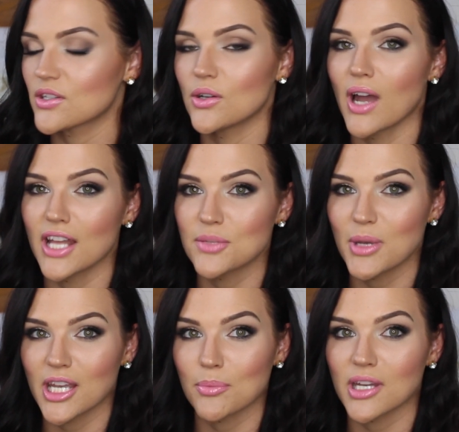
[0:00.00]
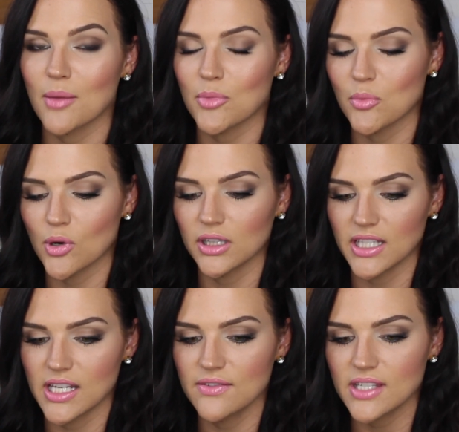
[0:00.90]
so I had to pick up a couple more
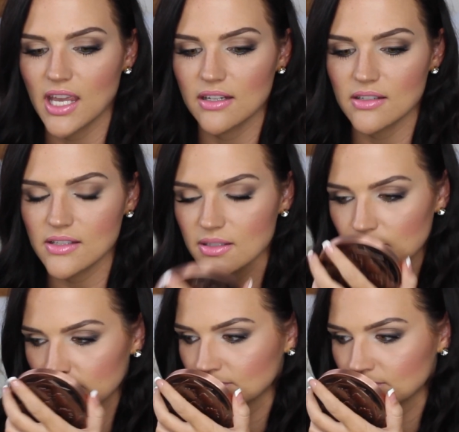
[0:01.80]
leaves candles.